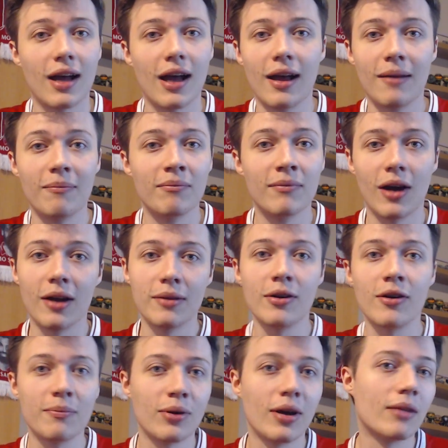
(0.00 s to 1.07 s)
I
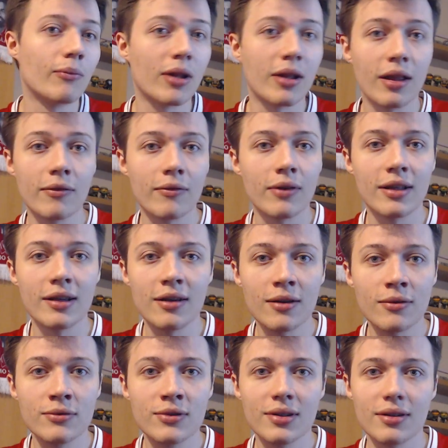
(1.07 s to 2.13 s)
know I put in one of the other
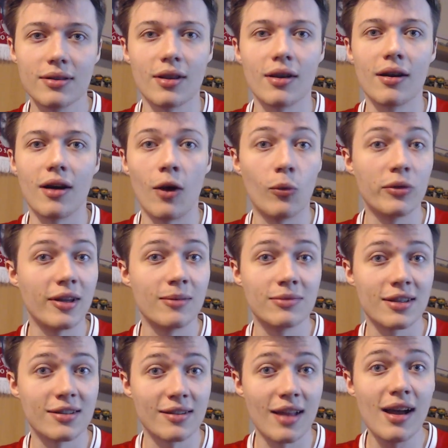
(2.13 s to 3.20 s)
videos that I want him
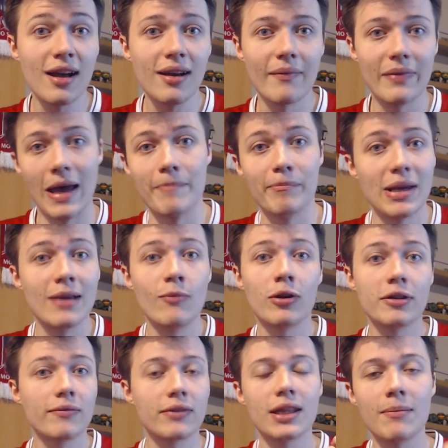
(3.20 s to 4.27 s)
to start and be
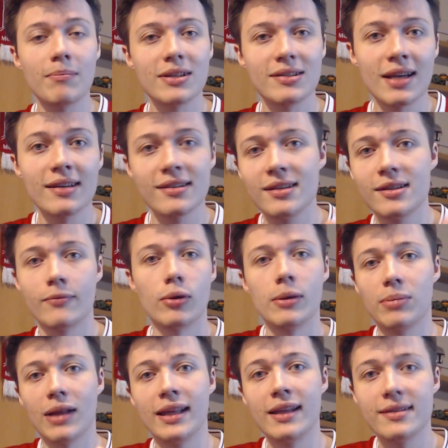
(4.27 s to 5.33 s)
one of the number sixes if we
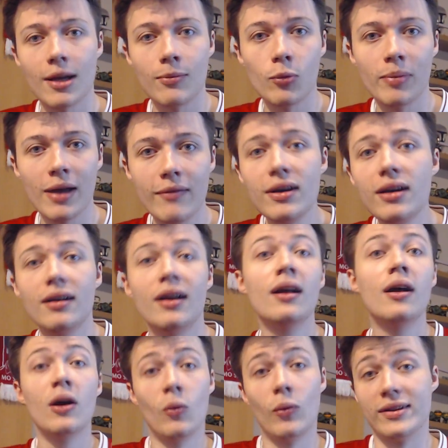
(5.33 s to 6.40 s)
play this double pivot,
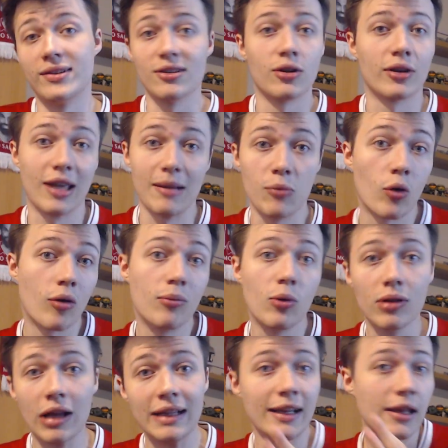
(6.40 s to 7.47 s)
which is looking more and more
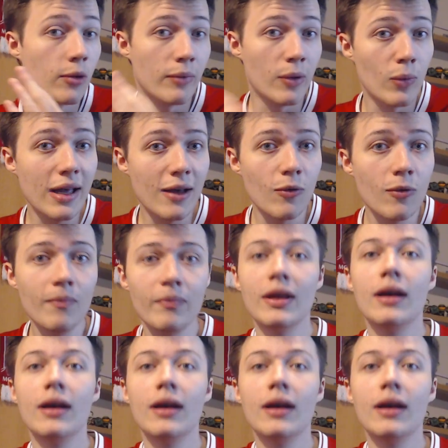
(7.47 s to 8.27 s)
likely that we will.